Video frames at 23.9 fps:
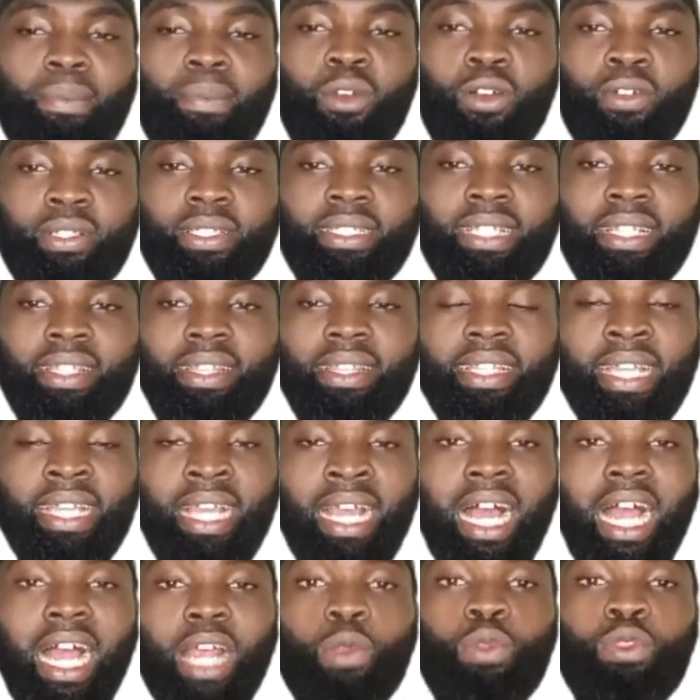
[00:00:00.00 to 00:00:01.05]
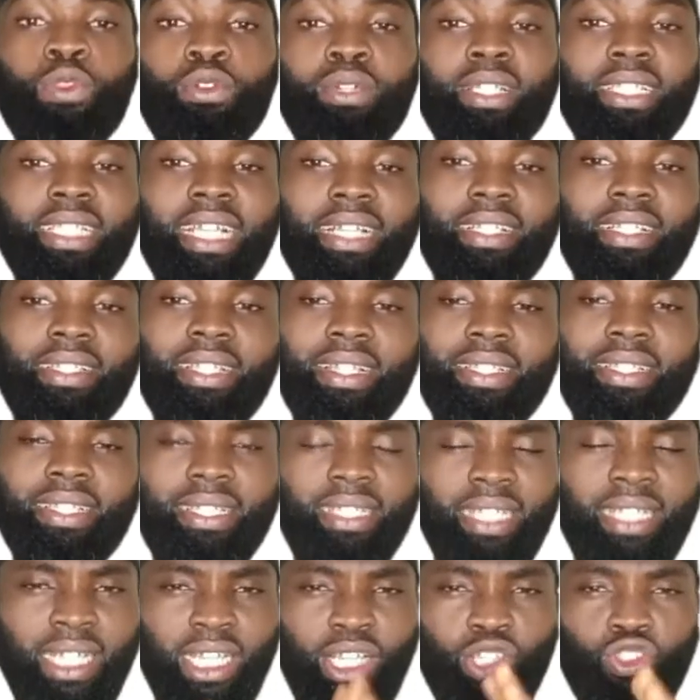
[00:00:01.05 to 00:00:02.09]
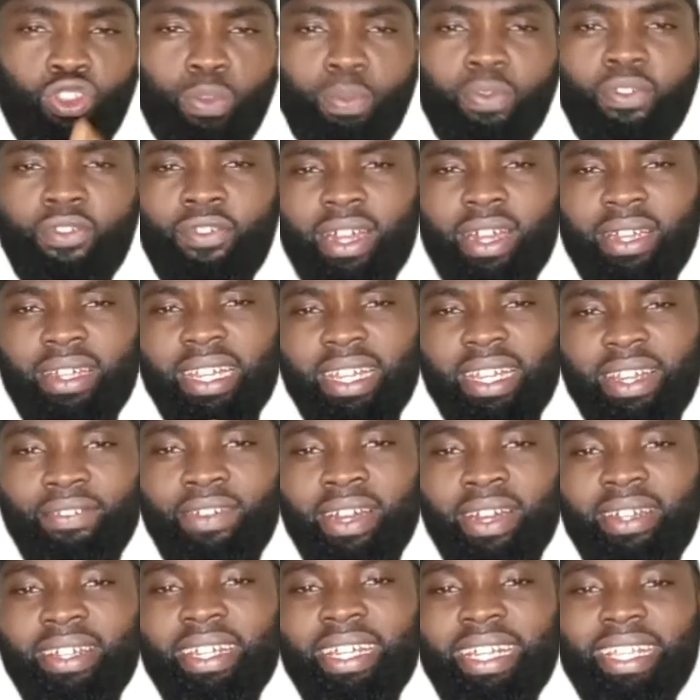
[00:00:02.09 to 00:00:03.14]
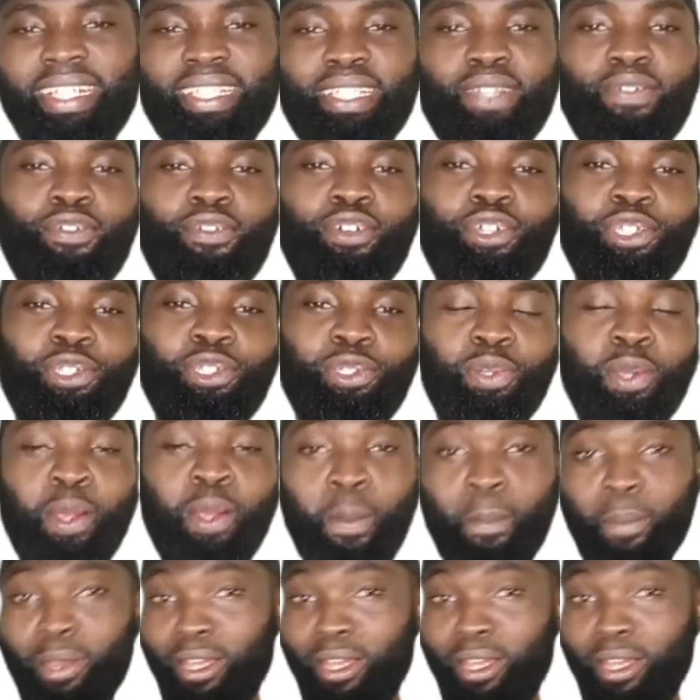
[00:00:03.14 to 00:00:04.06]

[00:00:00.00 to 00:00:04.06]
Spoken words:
them constantly and you do these exercises, to be very, very easy for you.